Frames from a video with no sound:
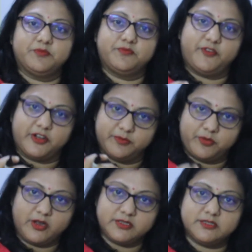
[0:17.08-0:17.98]
for the
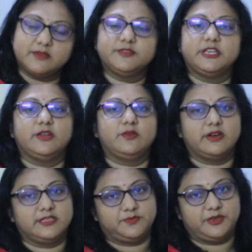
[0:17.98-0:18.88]
process of cellular
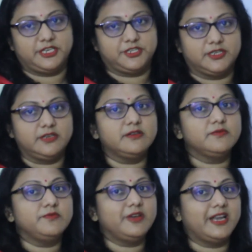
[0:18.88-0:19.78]
respiration,
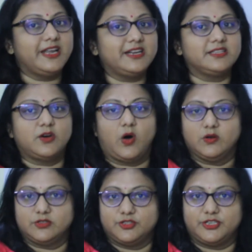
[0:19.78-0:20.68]
we need the
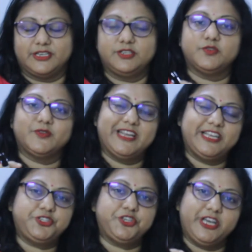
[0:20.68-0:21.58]
oxygen to
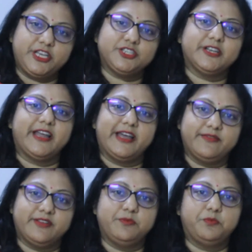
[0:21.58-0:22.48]
reach each and
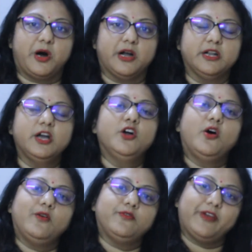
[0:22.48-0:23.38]
every part
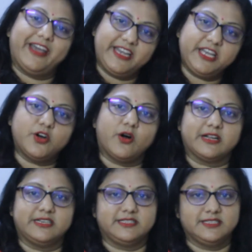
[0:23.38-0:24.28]
of any
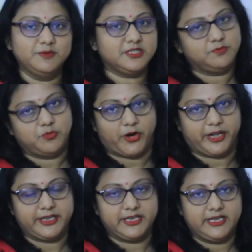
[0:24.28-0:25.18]
organism's body.
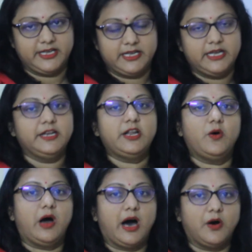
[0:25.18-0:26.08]
Now,
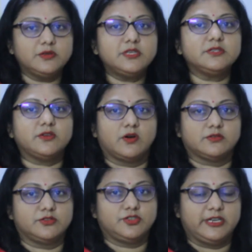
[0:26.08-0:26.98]
how this
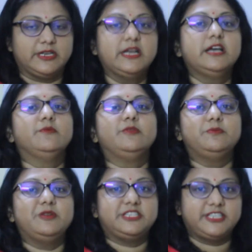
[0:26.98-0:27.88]
oxygen will
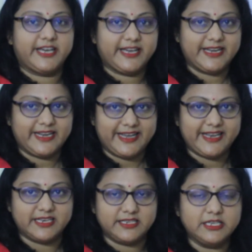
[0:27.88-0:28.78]
be taken
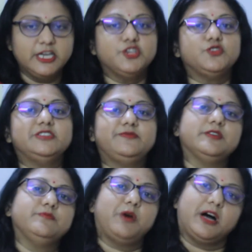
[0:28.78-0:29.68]
in to
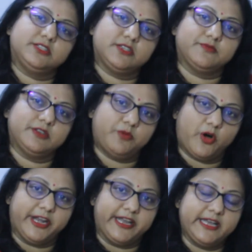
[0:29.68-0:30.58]
different parts of the
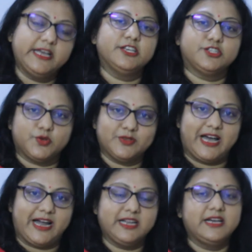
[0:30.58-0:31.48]
body so
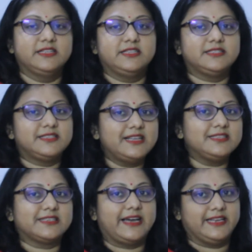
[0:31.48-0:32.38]
that the
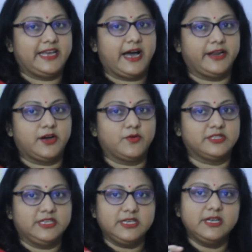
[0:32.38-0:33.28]
cells can carry out
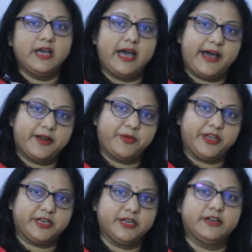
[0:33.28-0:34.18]
the
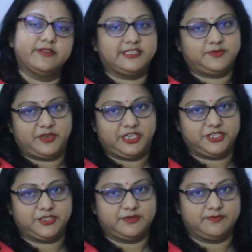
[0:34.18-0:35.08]
aerobic
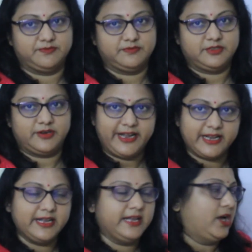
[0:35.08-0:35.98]
respiration, right?
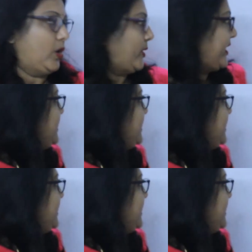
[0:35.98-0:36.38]
Okay.